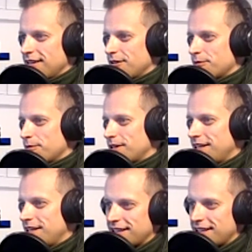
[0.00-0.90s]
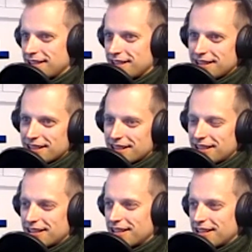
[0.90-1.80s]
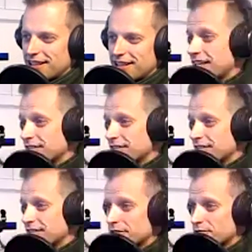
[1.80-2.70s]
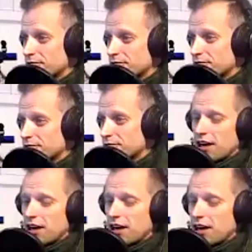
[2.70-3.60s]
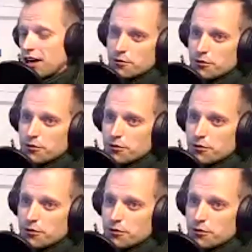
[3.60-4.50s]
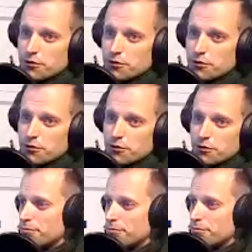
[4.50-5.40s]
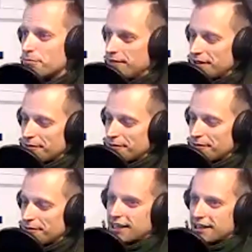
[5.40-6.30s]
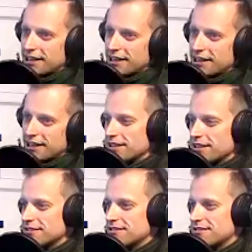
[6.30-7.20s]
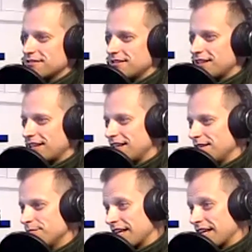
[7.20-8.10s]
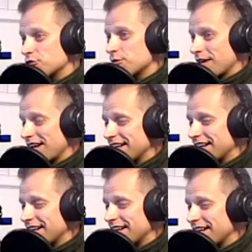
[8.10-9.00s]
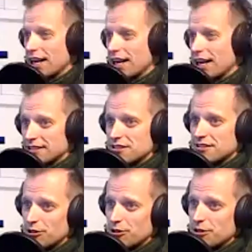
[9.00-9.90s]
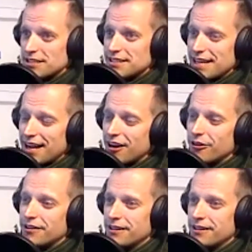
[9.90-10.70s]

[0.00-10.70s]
The Canadian government let it run too hot for too long. So now they're coming up with, big interest rates, big interest rate hikes that are trying to slow this down.